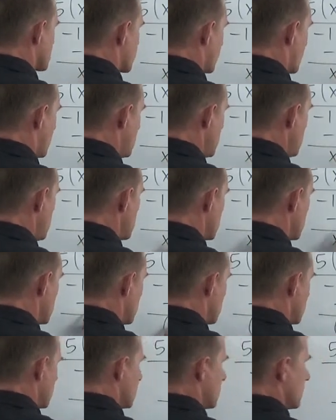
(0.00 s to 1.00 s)
1.
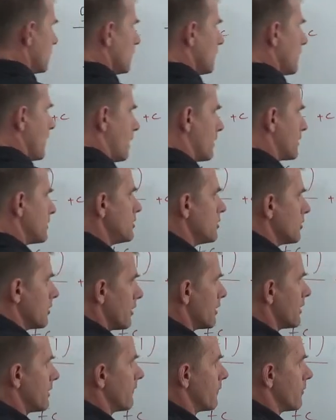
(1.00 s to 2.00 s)
Now, you
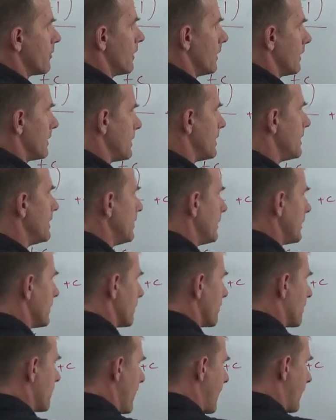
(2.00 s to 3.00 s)
don't even really need it in a
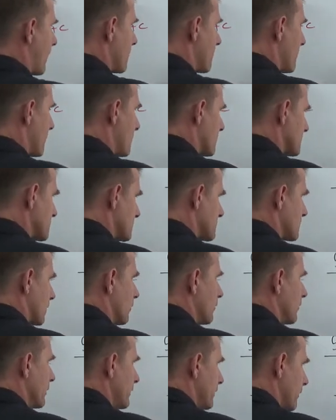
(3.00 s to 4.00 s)
bracket because it's
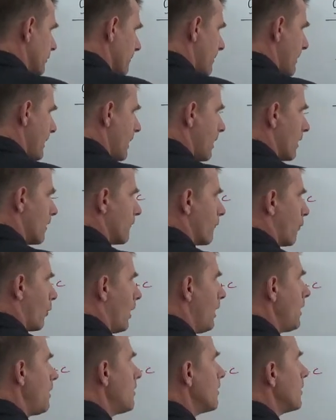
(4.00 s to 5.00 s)
only to the power of
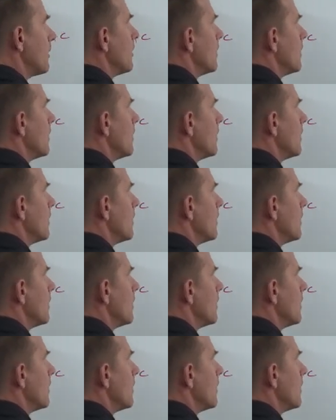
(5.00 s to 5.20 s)
1.